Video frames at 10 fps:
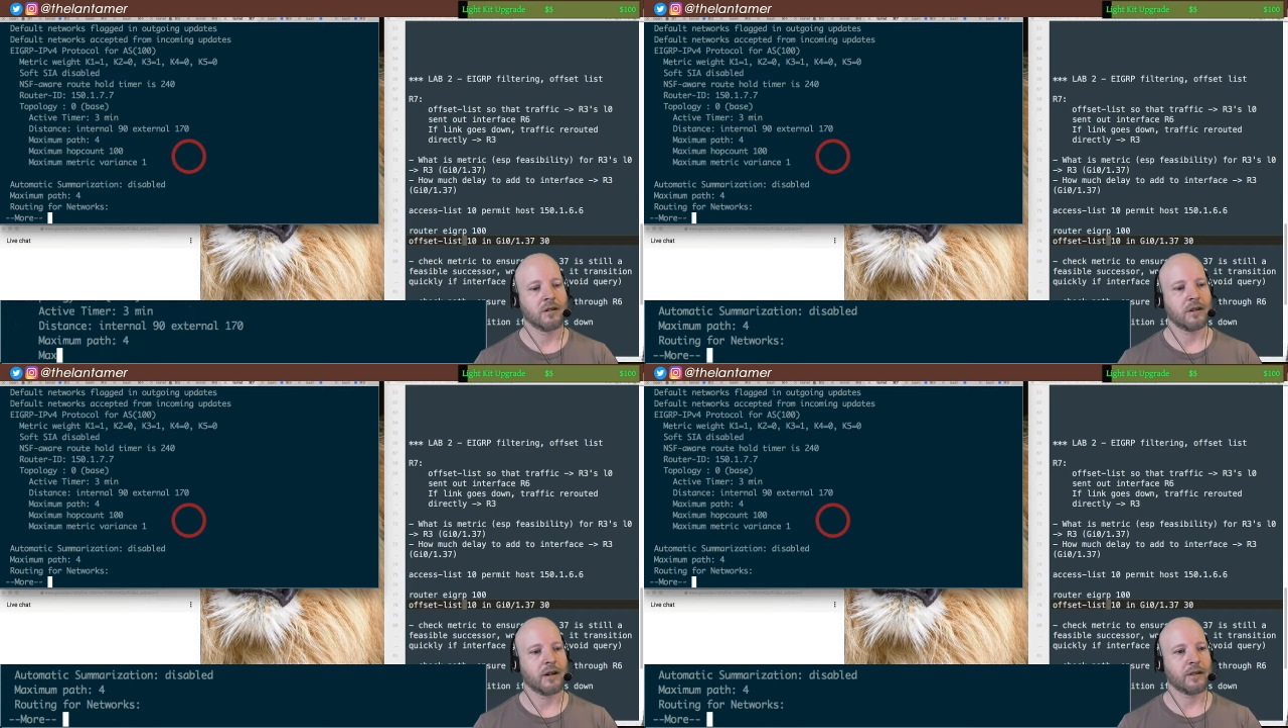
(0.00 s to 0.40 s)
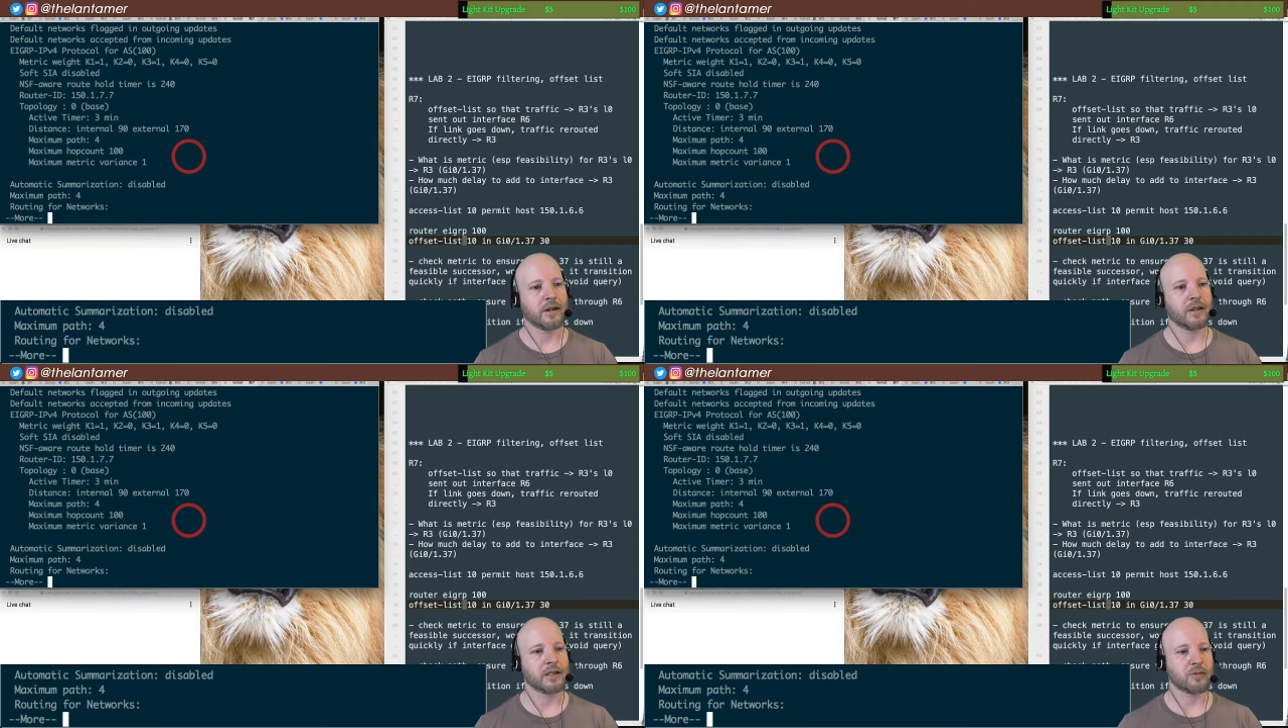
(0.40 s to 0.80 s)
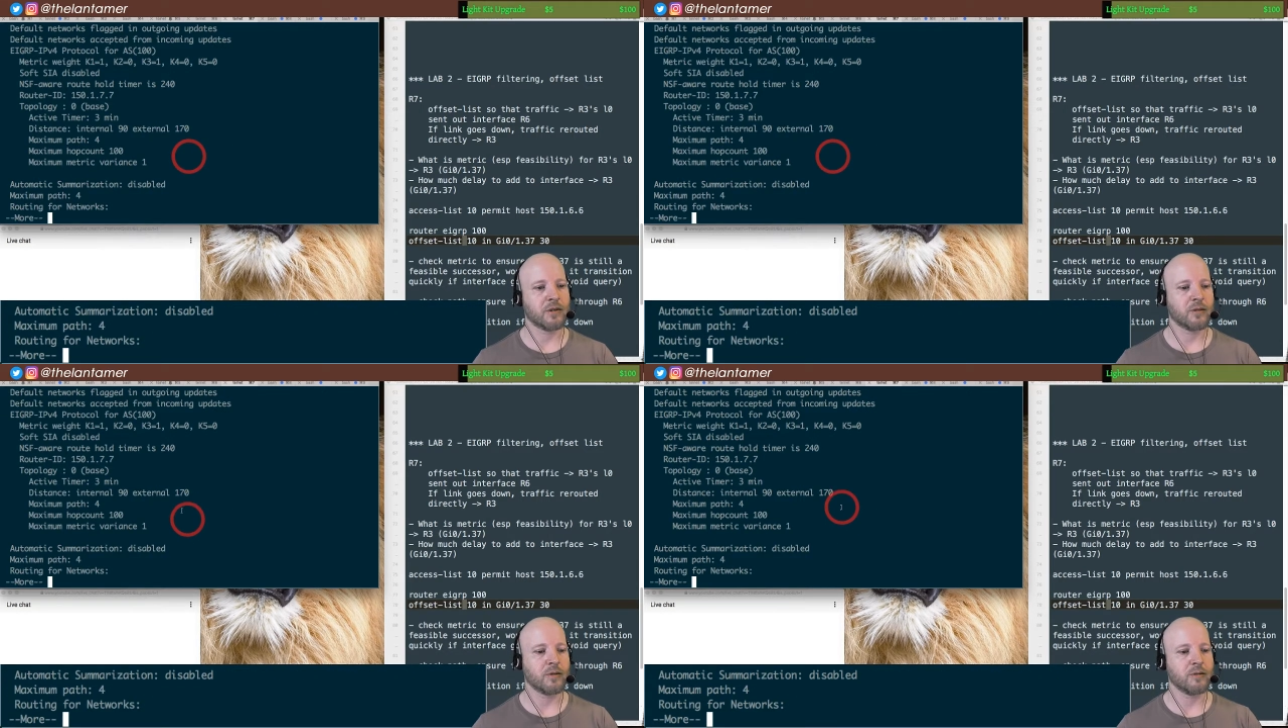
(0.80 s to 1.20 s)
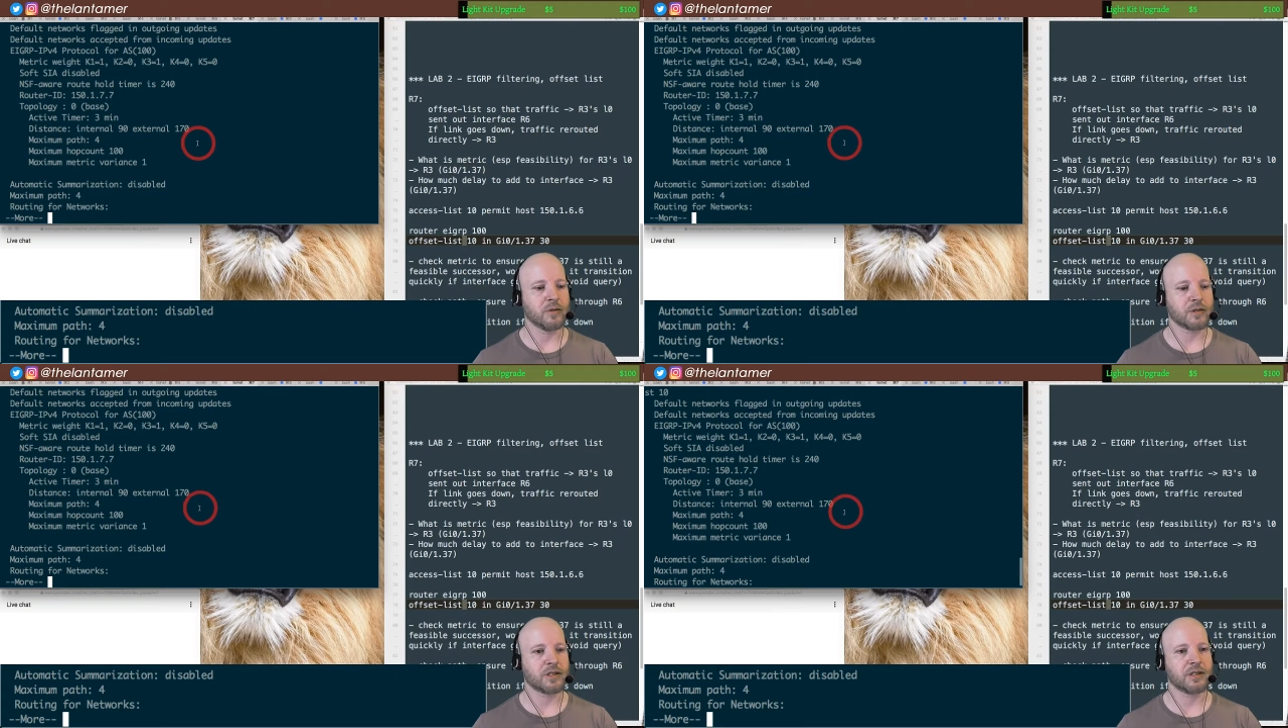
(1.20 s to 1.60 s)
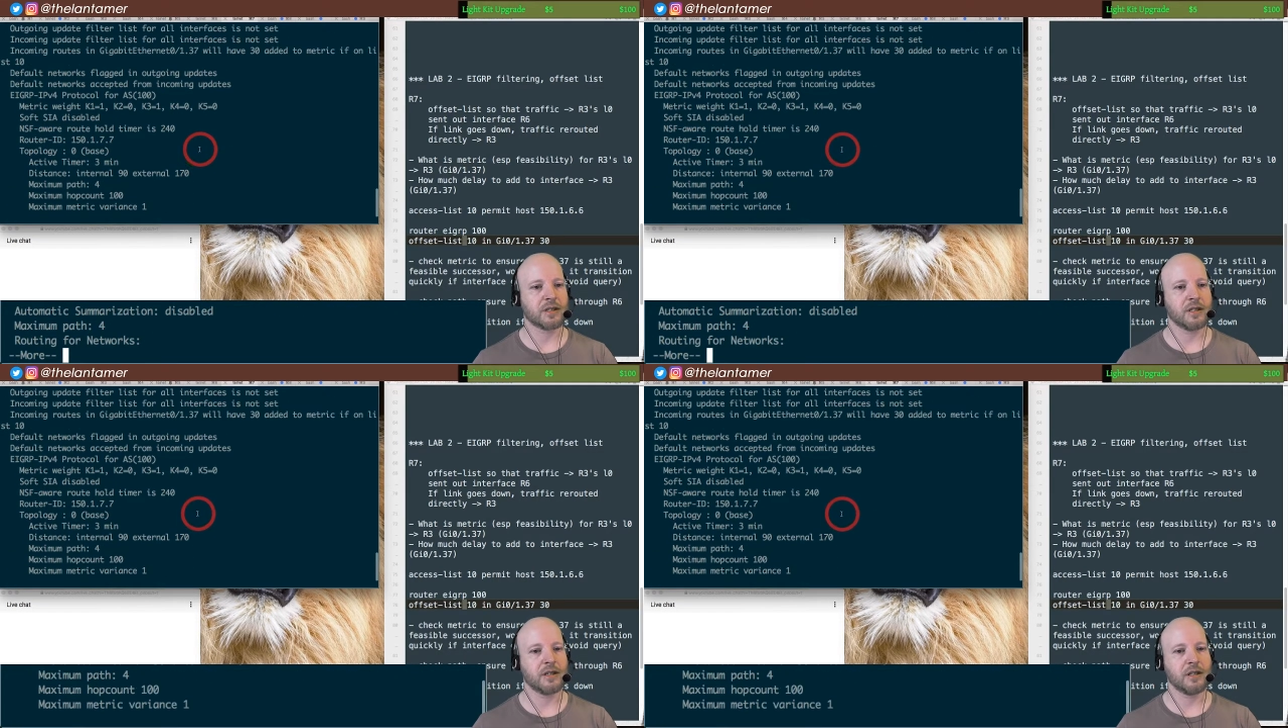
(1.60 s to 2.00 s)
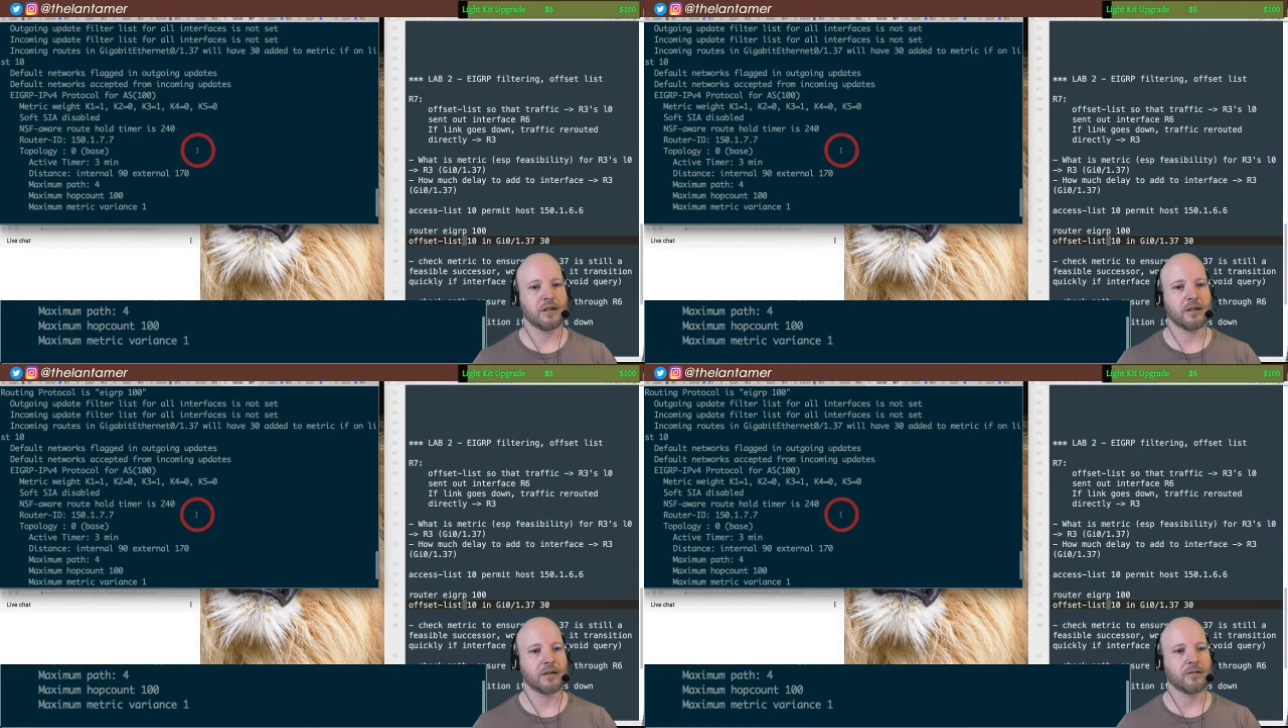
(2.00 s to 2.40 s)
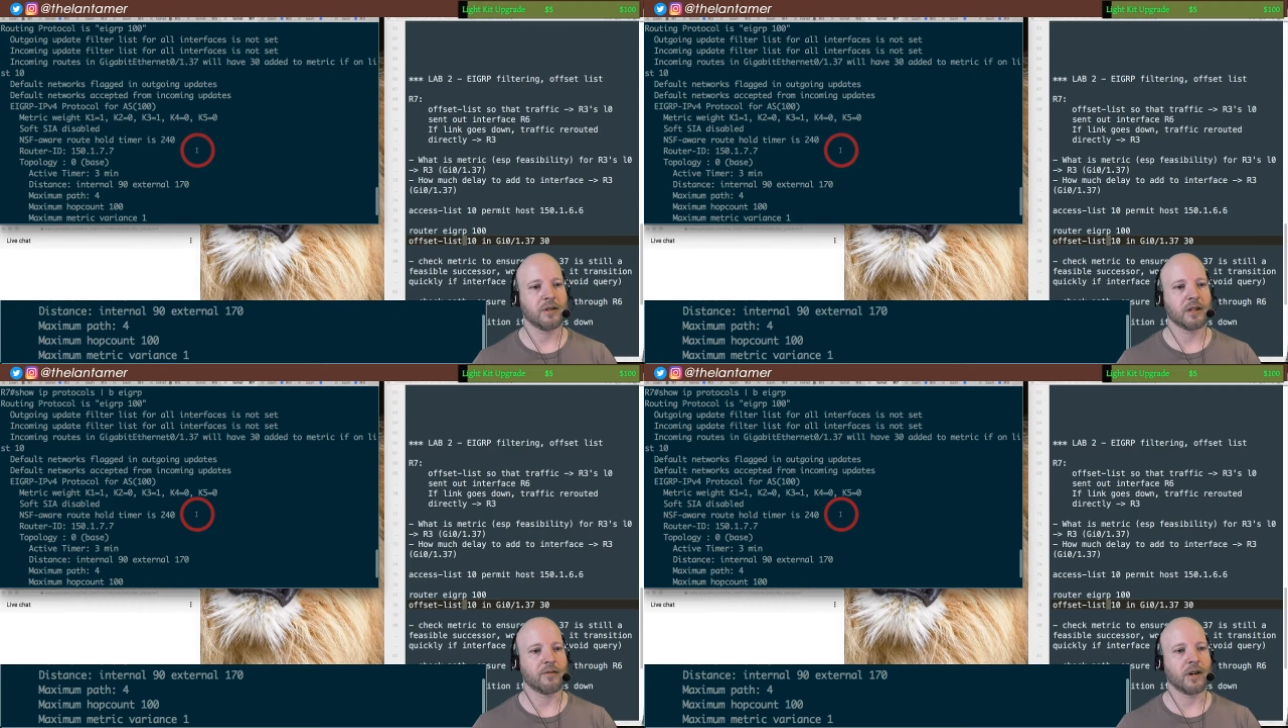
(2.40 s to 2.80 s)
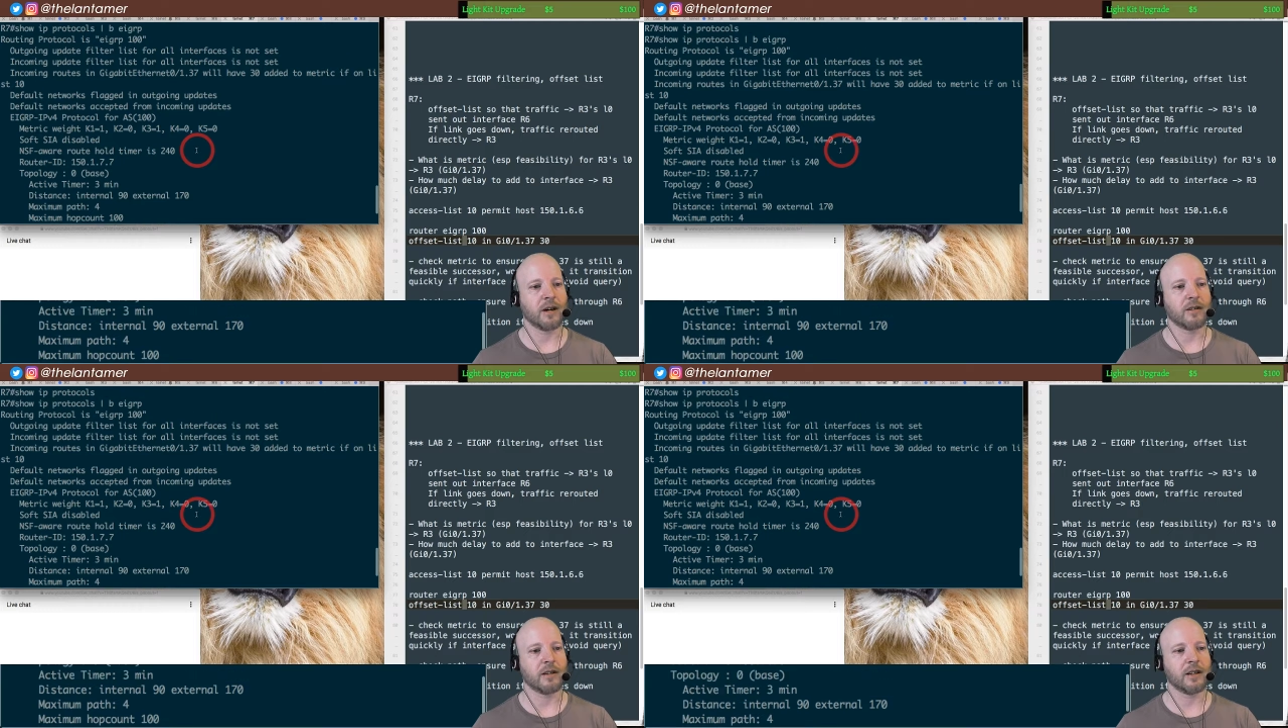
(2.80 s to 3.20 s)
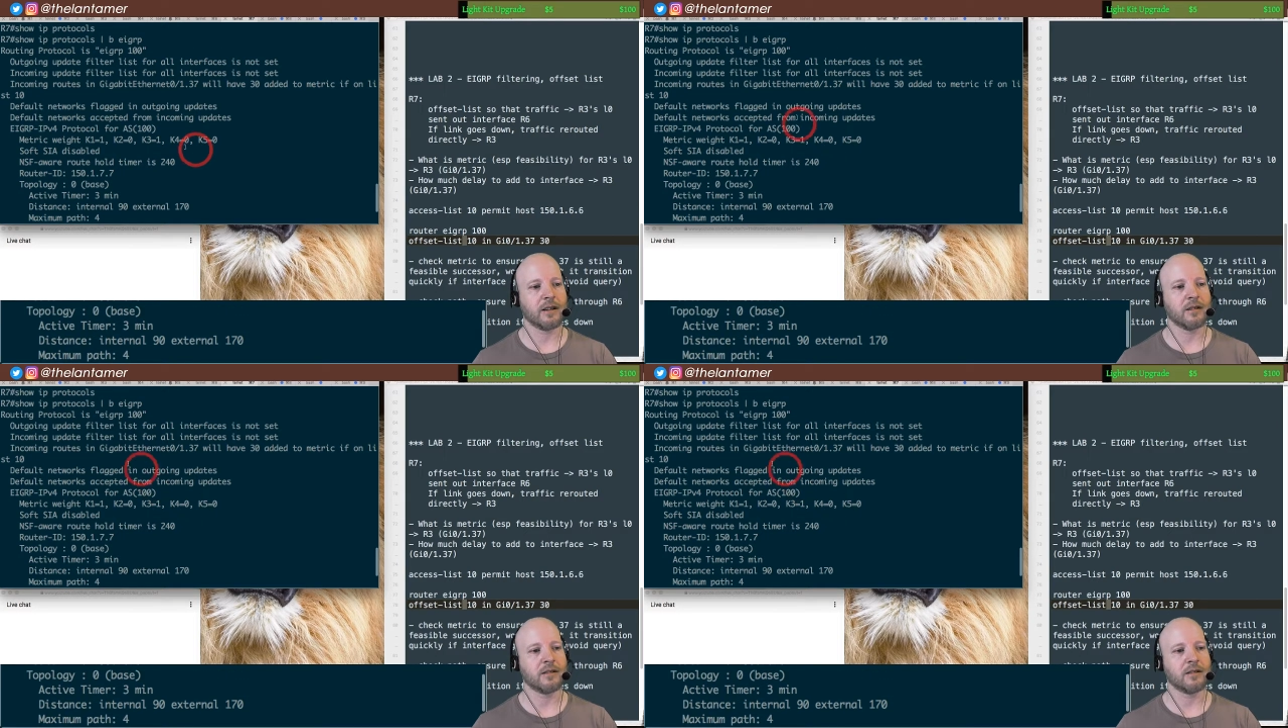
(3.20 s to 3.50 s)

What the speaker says: I think that's where we will see, we can validate.